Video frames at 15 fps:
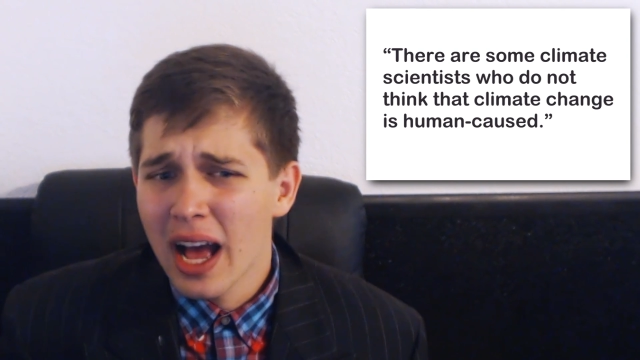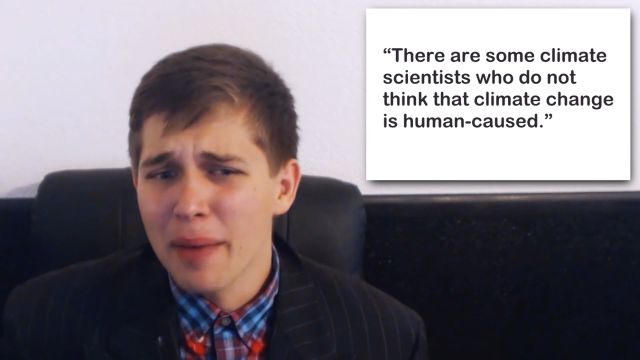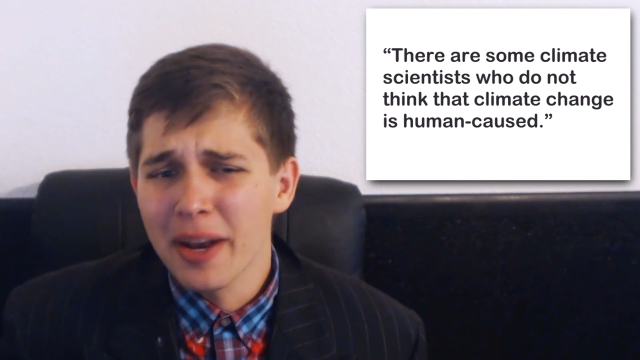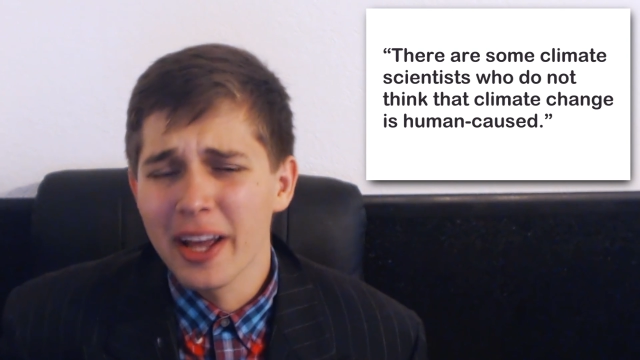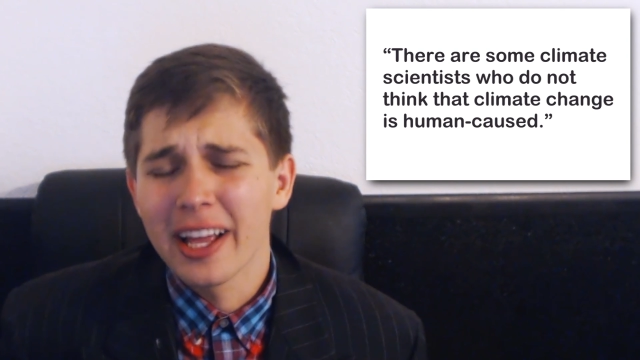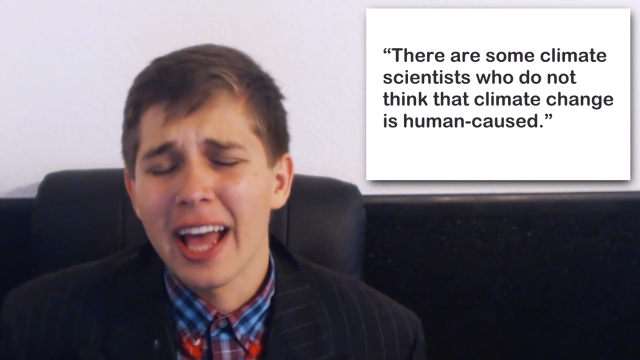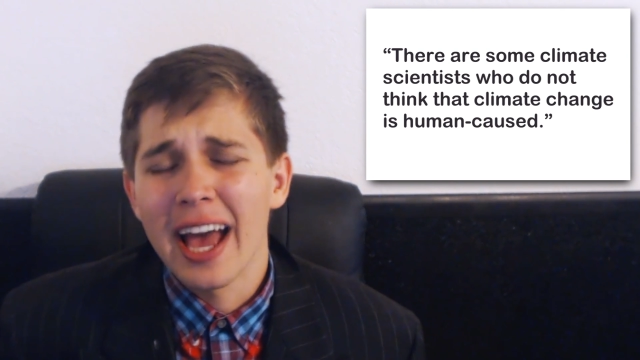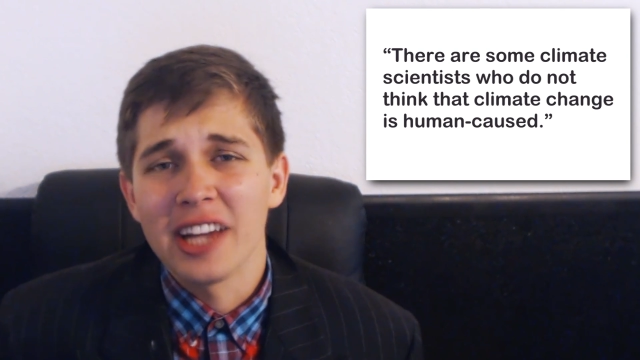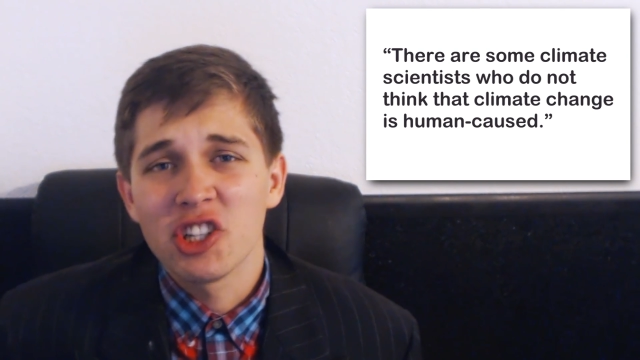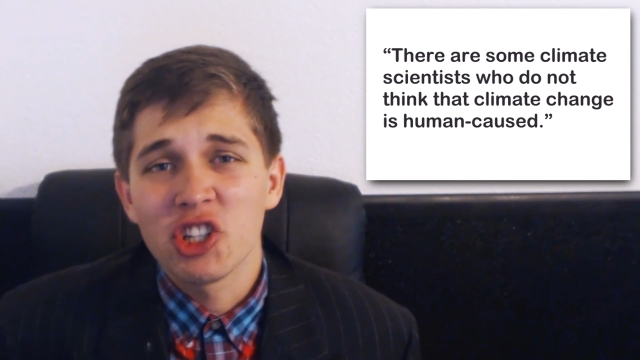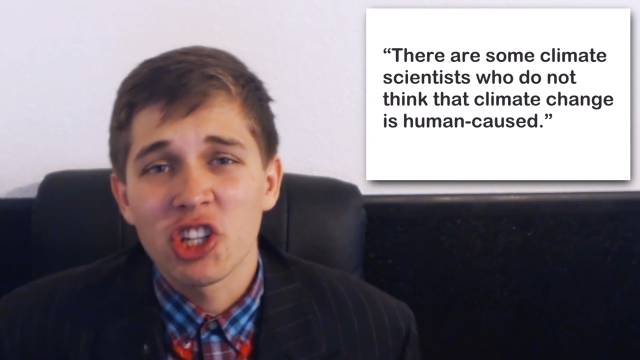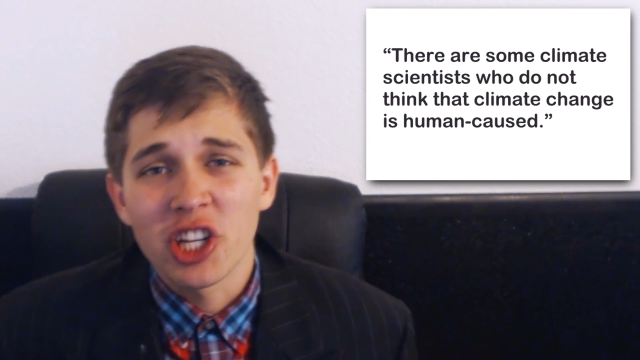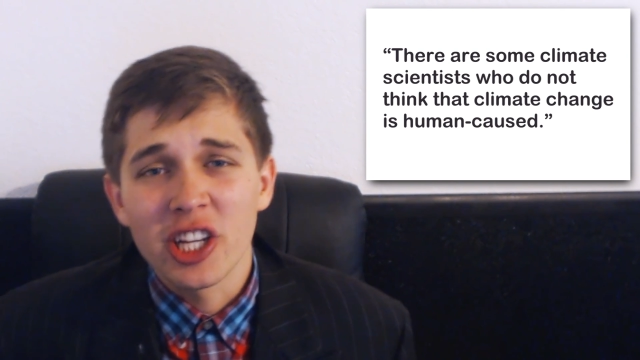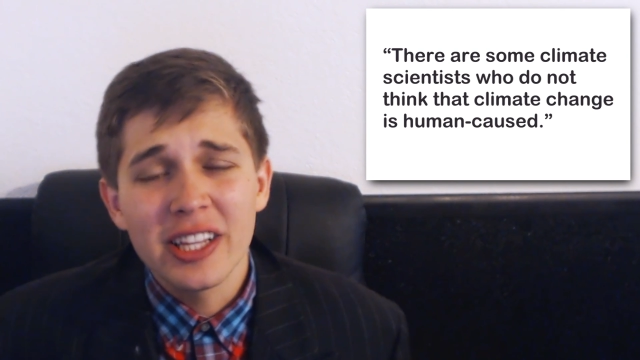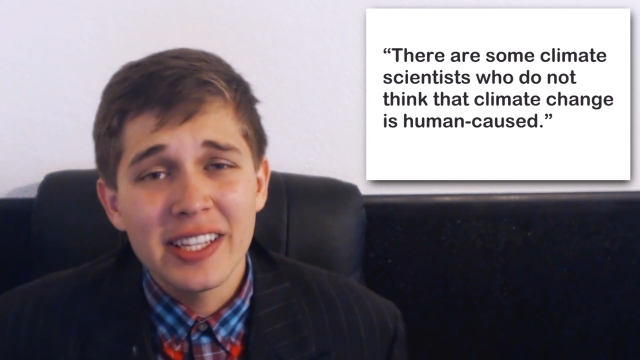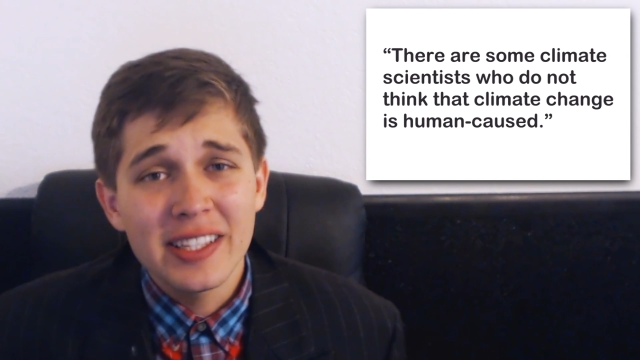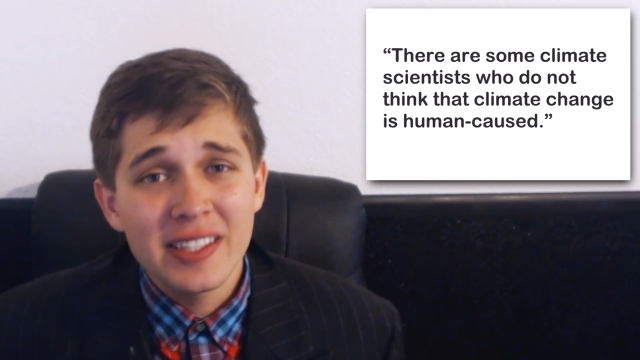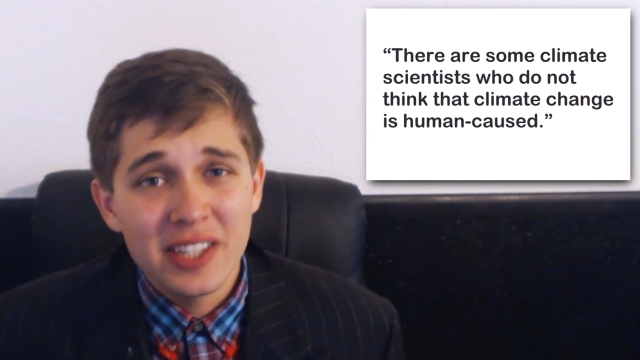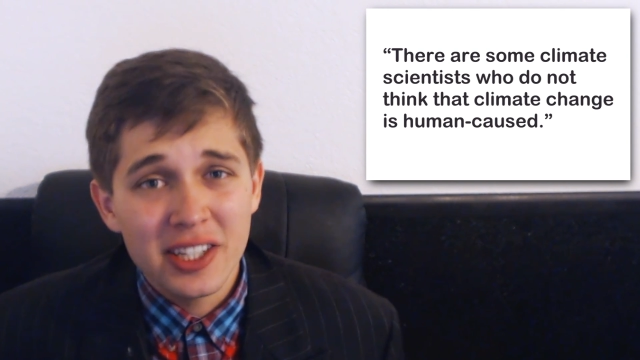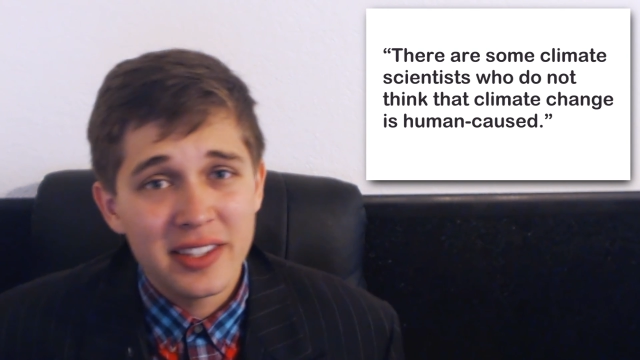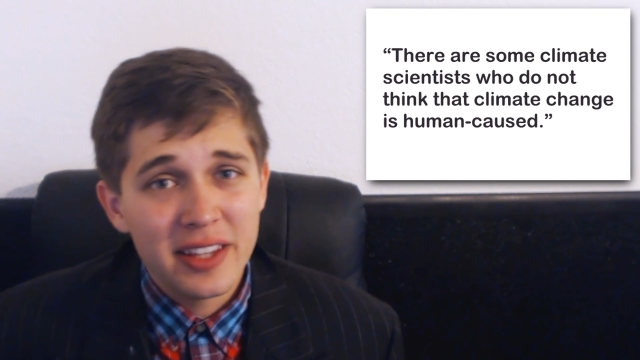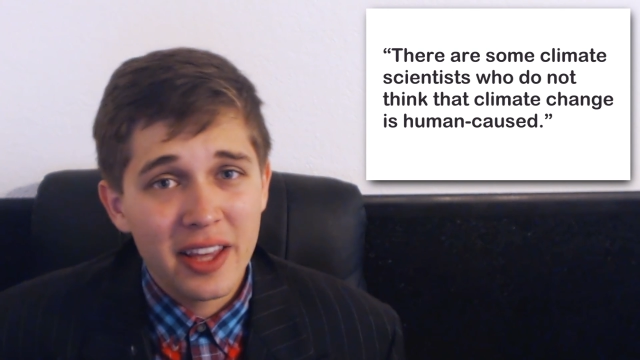I met a guy at Chili's
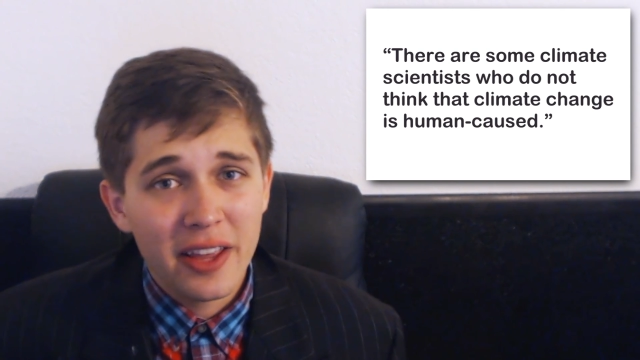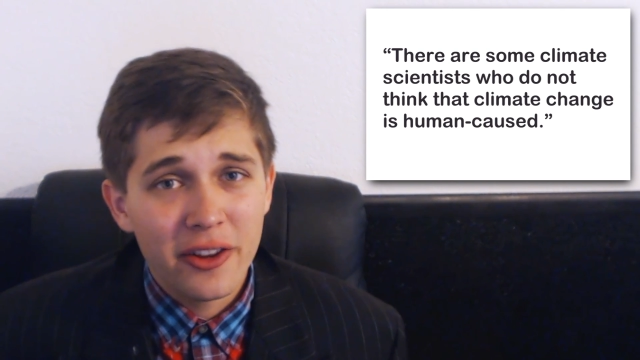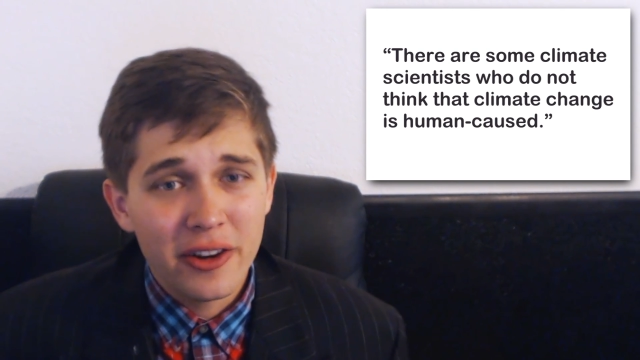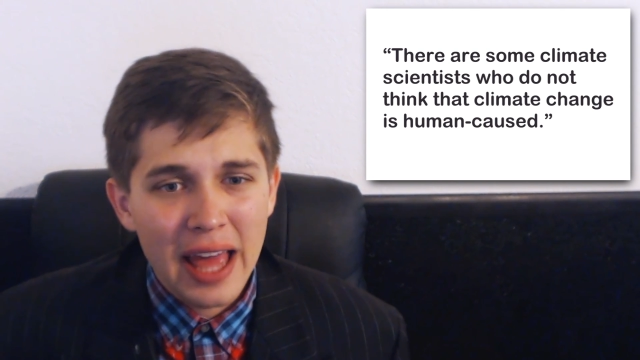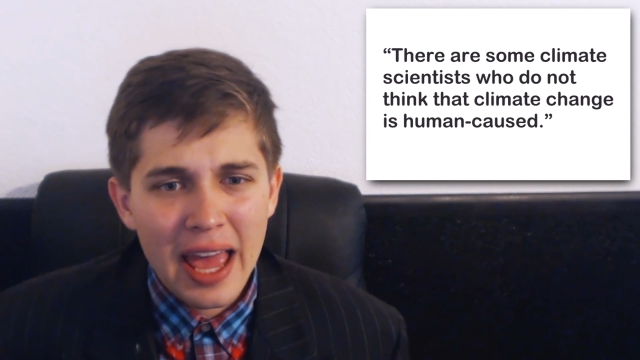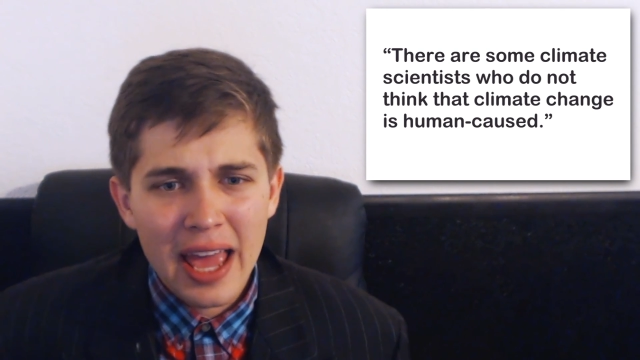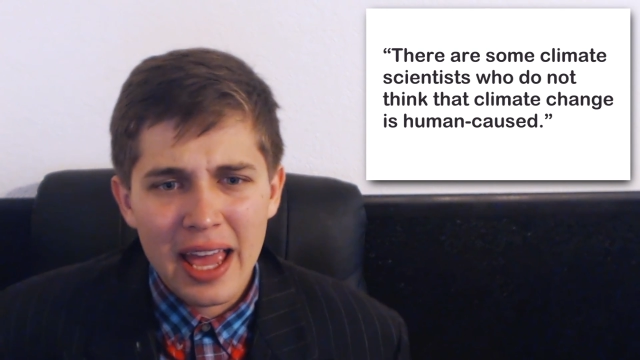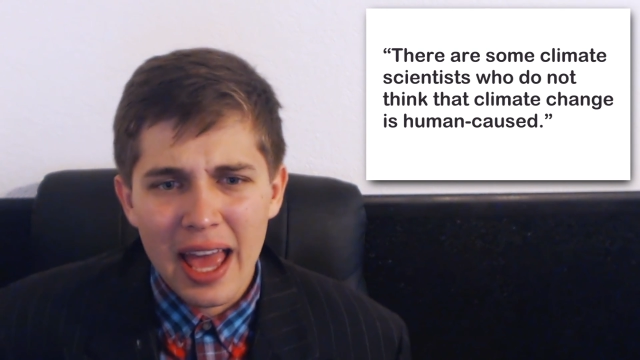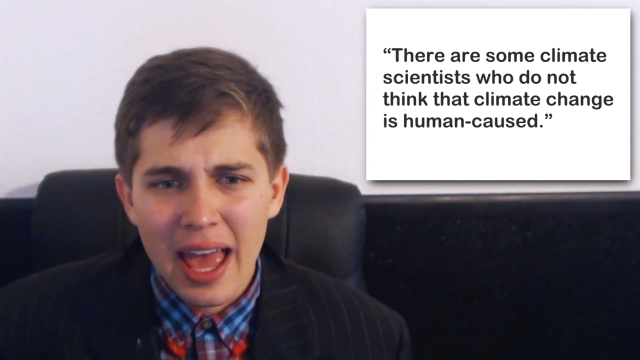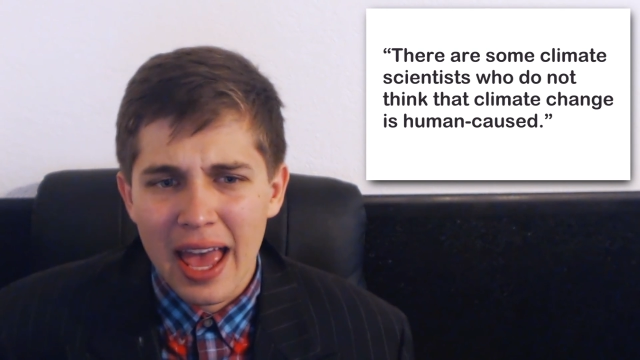just the other day,